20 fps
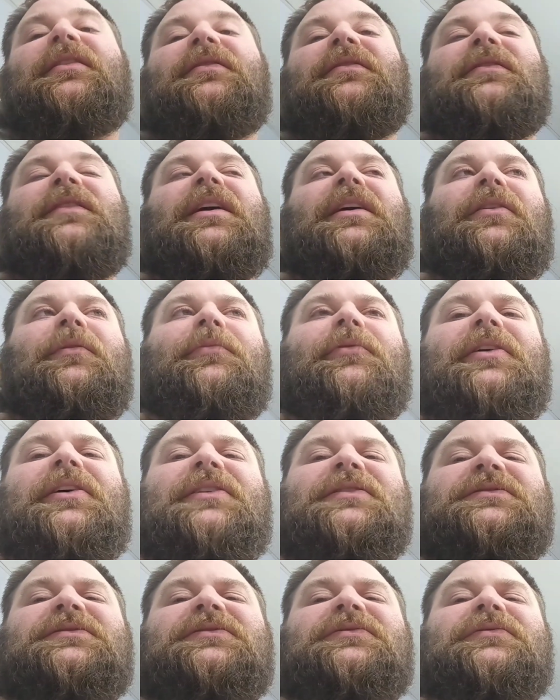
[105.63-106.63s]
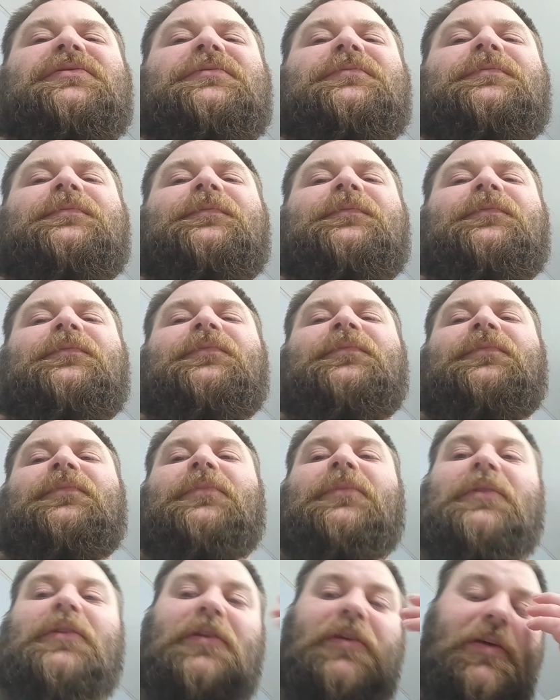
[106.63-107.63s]
on a dental plan soon.
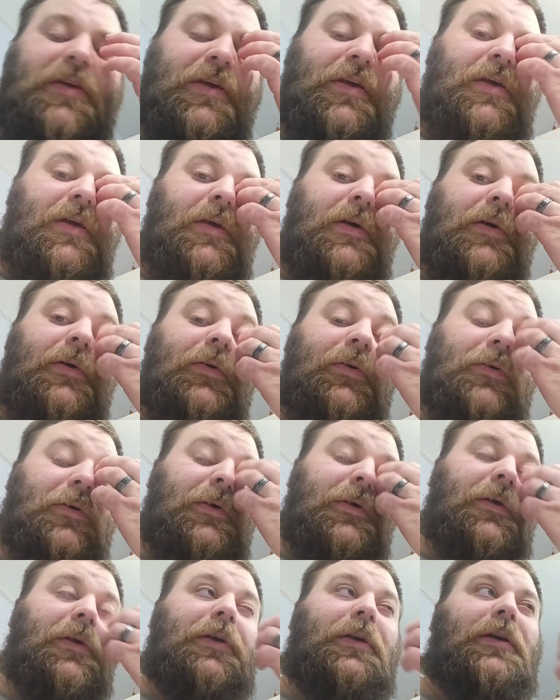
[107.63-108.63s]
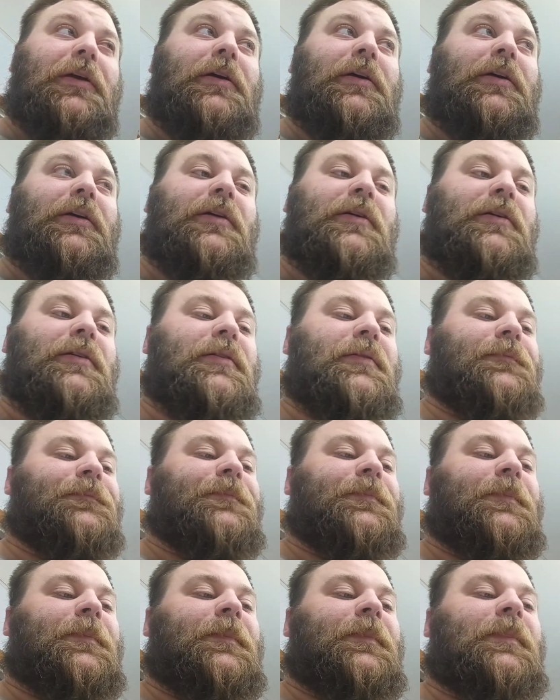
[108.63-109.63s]
Oy.
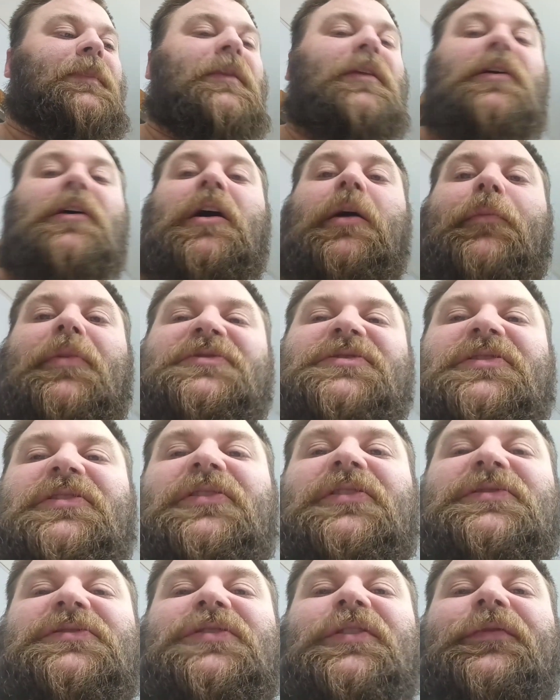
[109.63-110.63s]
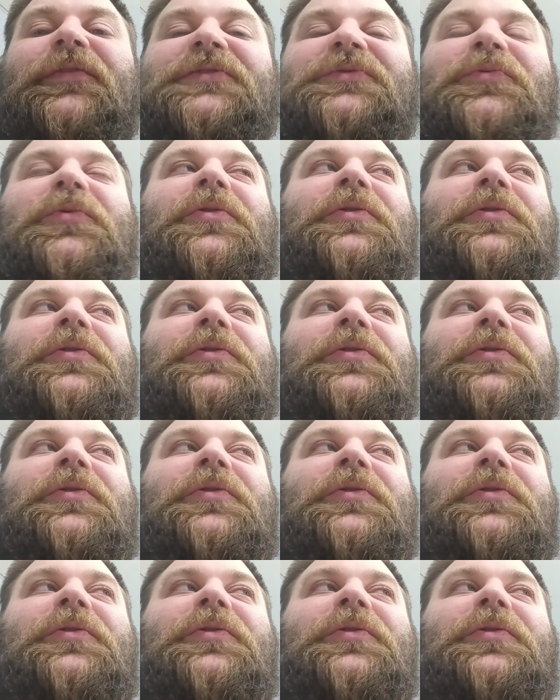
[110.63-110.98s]
How much do you think this tooth is